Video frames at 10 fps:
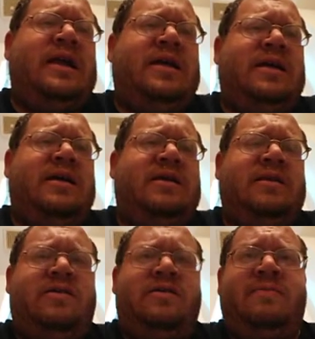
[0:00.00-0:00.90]
Uh,
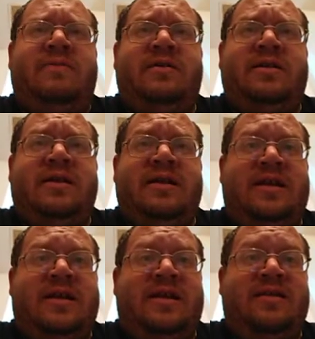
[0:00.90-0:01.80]
the only part that
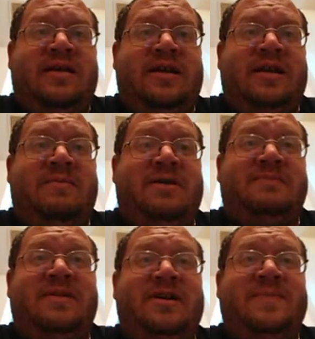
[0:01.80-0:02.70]
in here that kind of messed
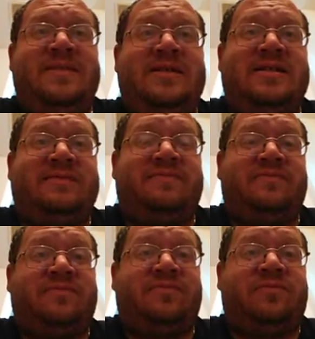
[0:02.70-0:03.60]
me up is
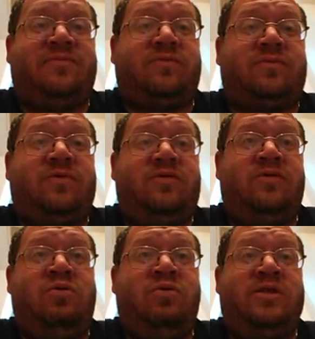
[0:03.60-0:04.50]

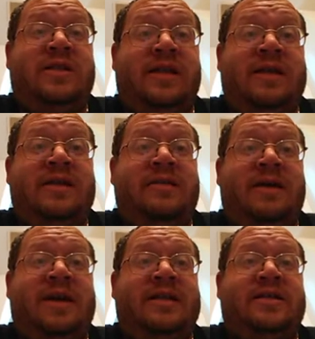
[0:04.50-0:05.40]
towards the end of the
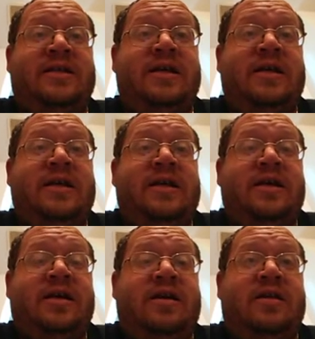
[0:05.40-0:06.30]
match,
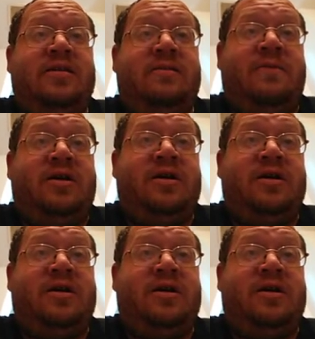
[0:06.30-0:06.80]
uh, uh,